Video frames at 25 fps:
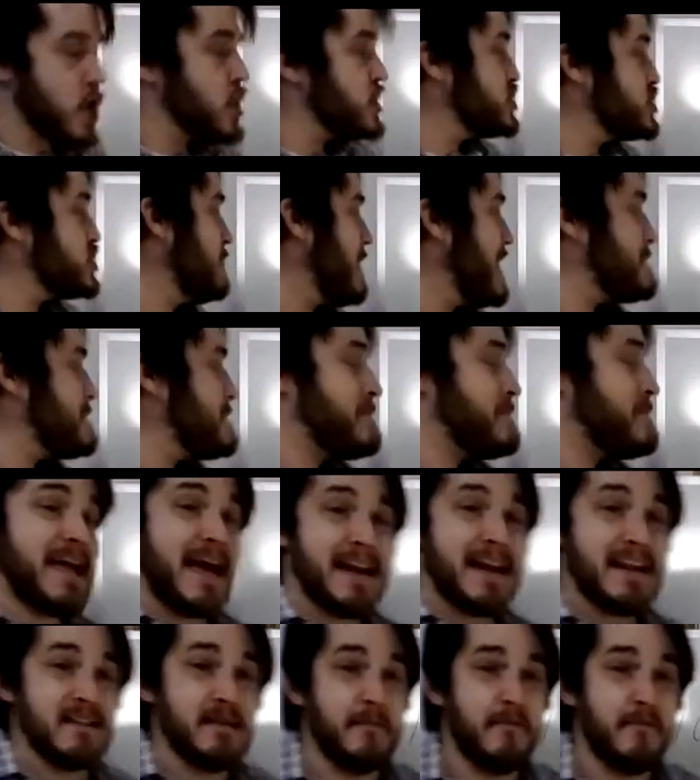You might be
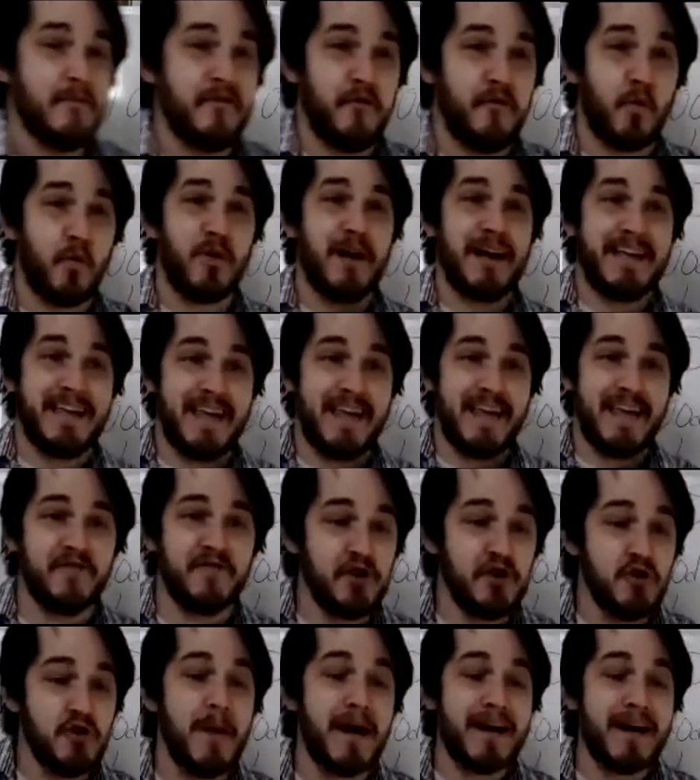getting them for a gift.
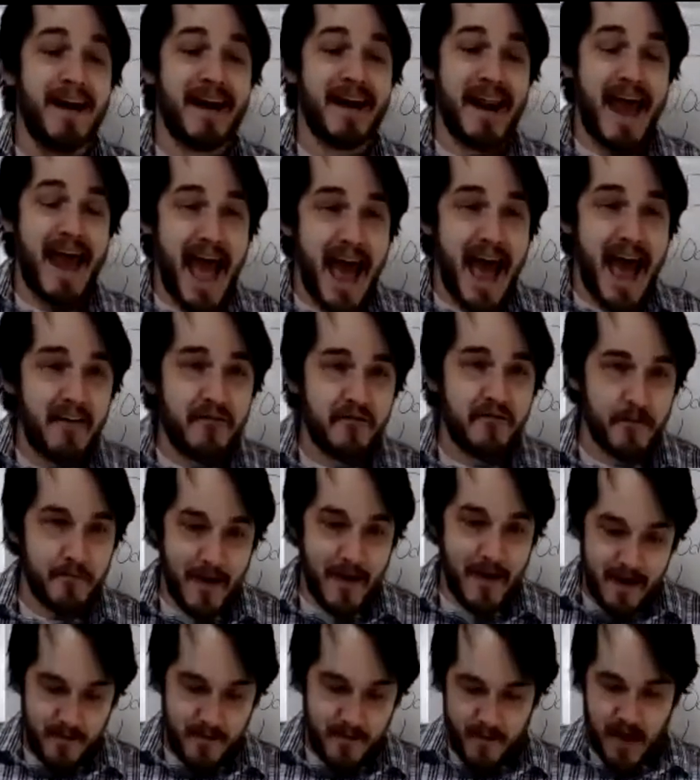You might not have the
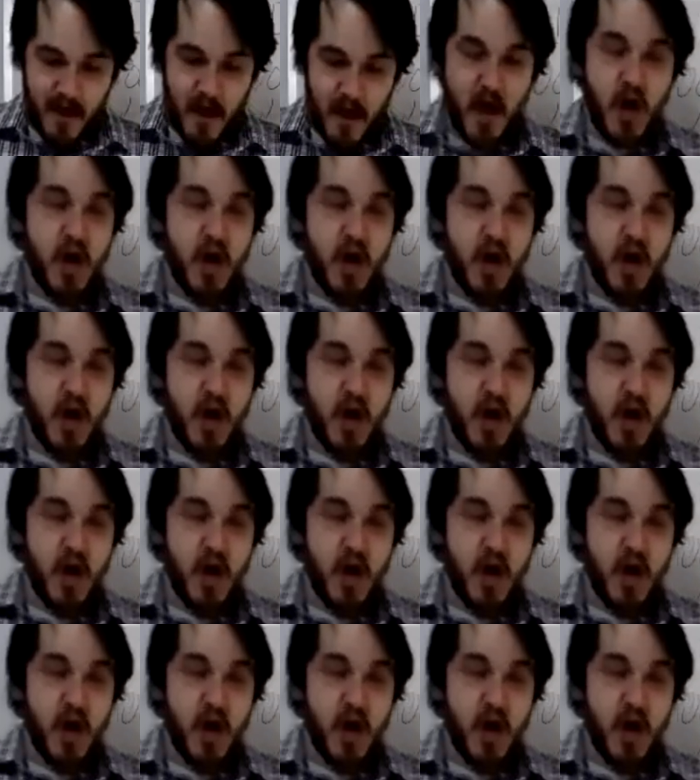baby.